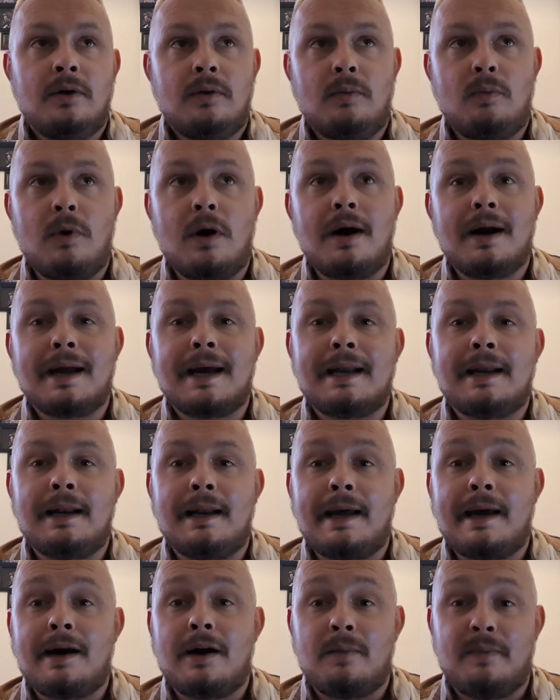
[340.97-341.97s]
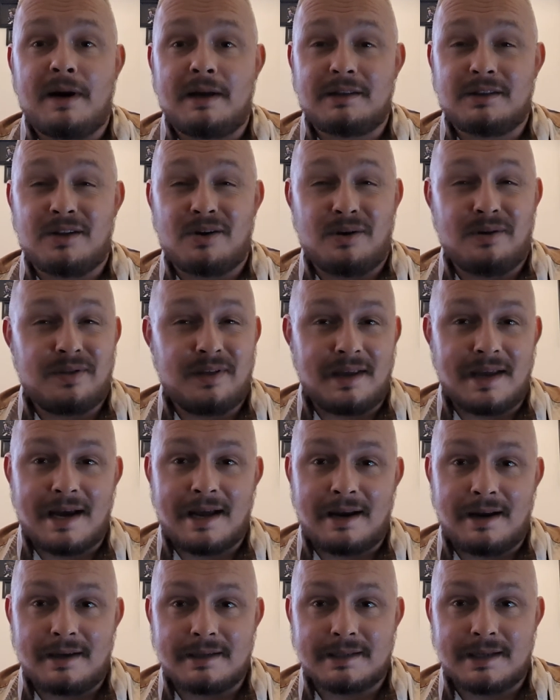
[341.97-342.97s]
work Adeleye out, but I don't think
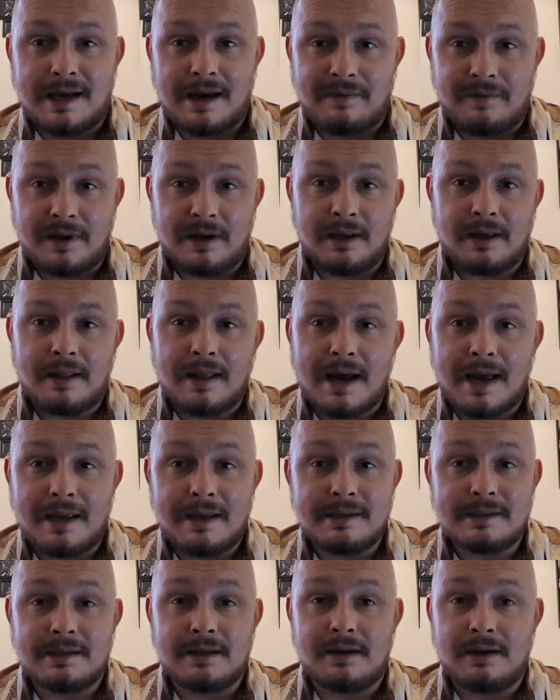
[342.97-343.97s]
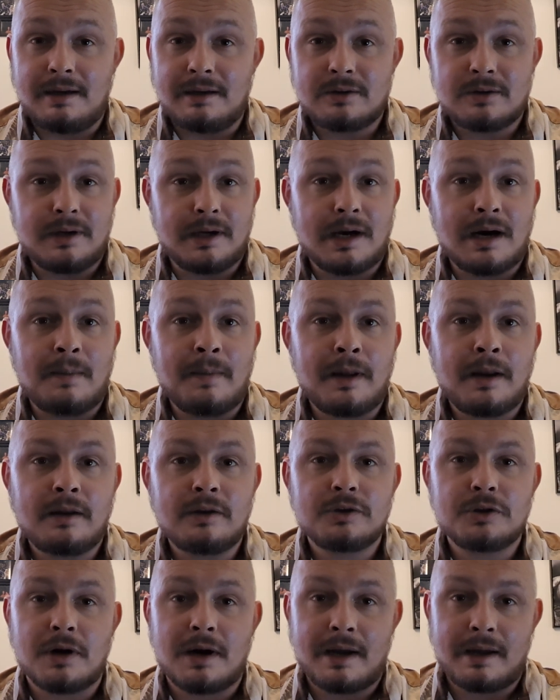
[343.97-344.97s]
Adelaide's going to have any of that. He's going to literally come in
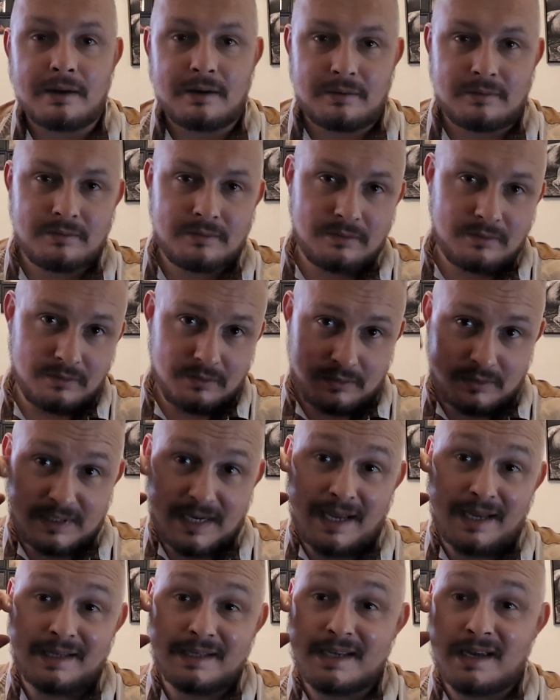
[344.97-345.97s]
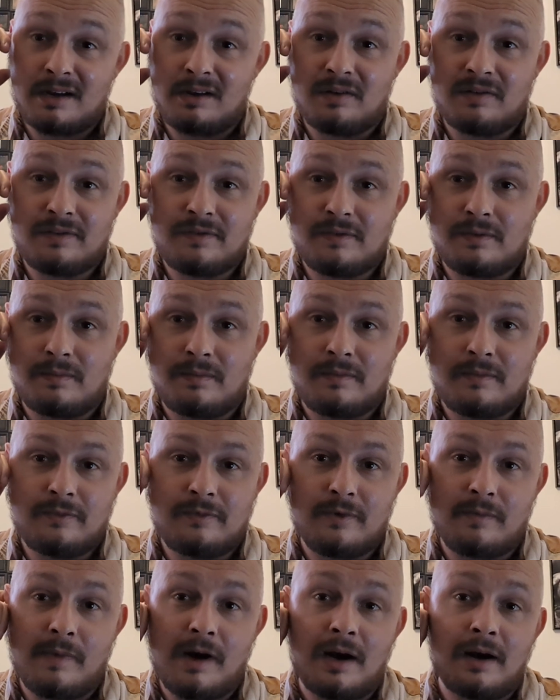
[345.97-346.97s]
and try and take his head off
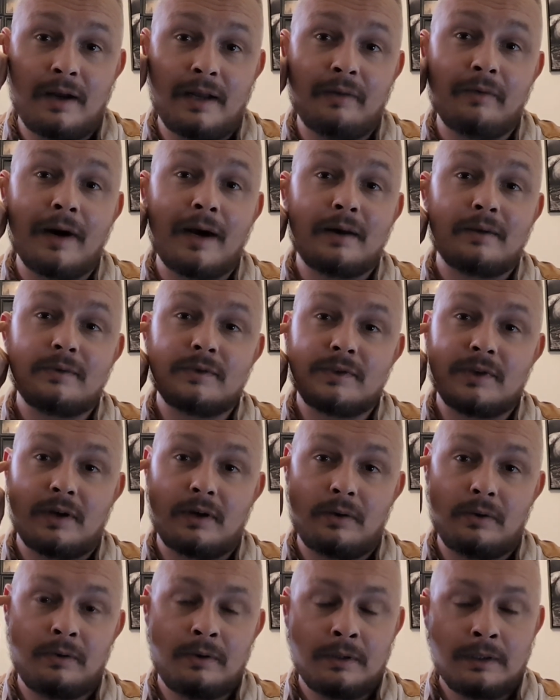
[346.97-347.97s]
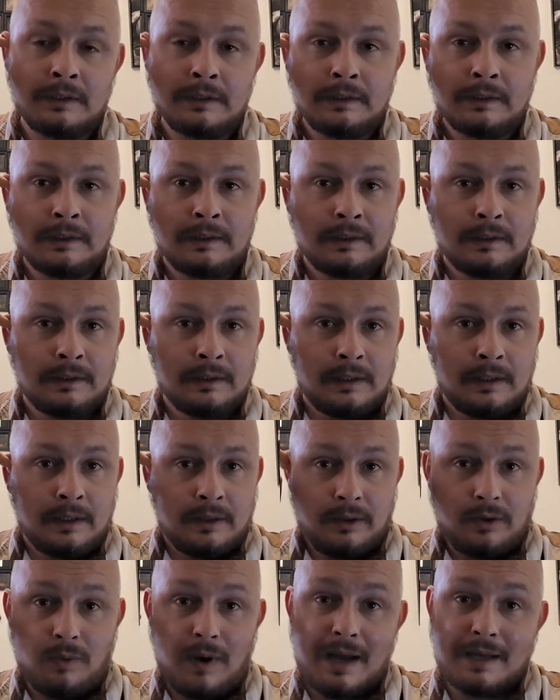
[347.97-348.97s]
from early rounds. So
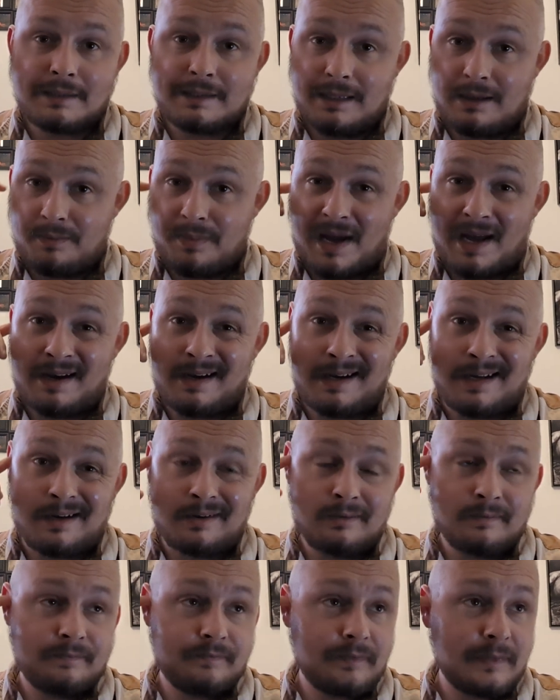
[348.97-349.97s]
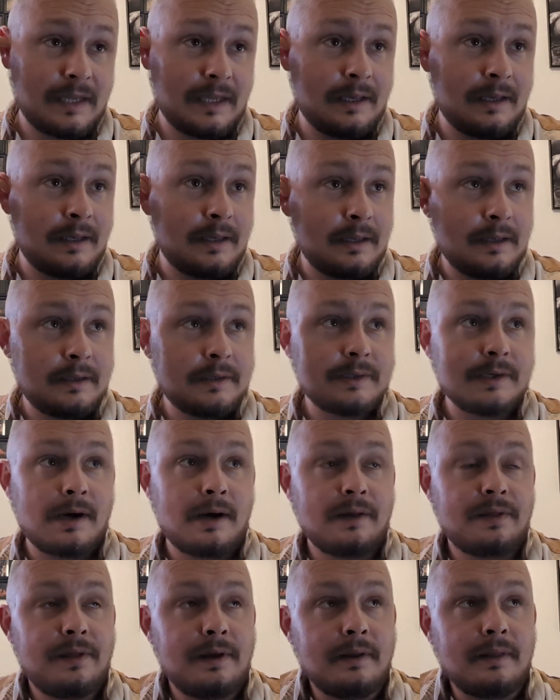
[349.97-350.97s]
the way I see it panning out is
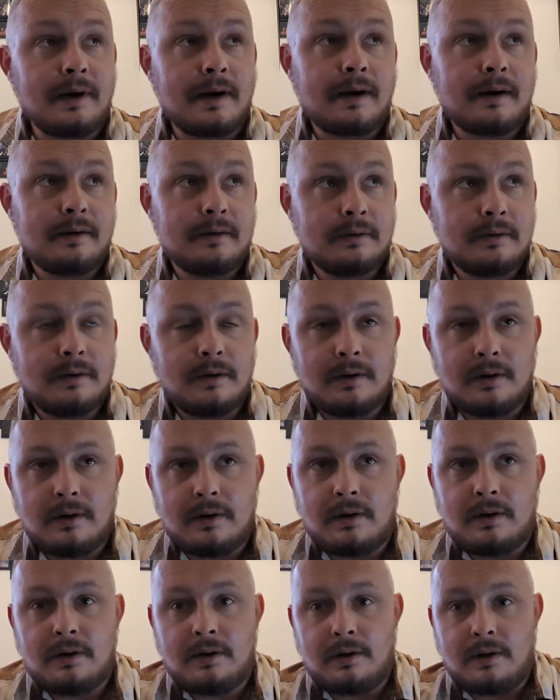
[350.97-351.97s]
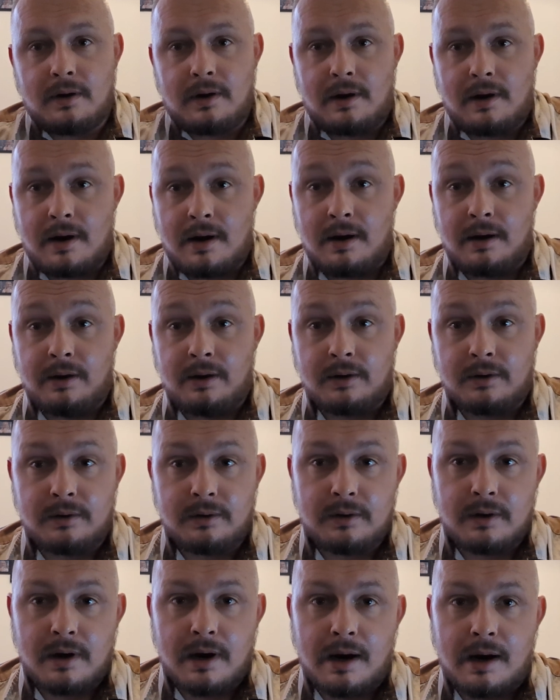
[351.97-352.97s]
I think that early
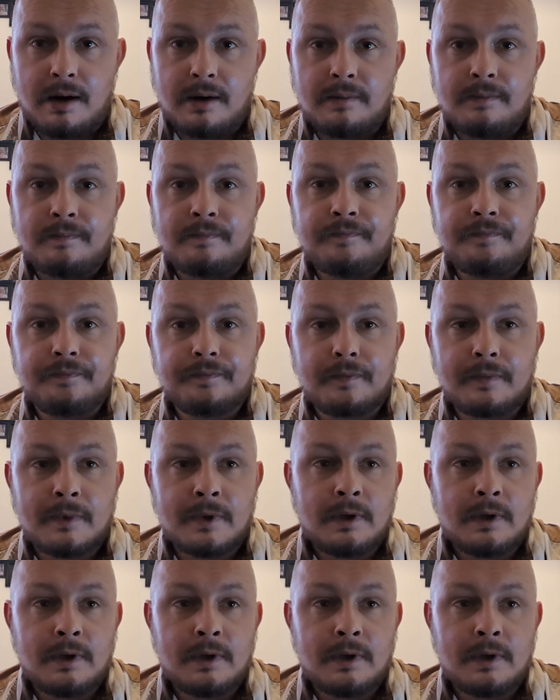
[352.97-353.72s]
on,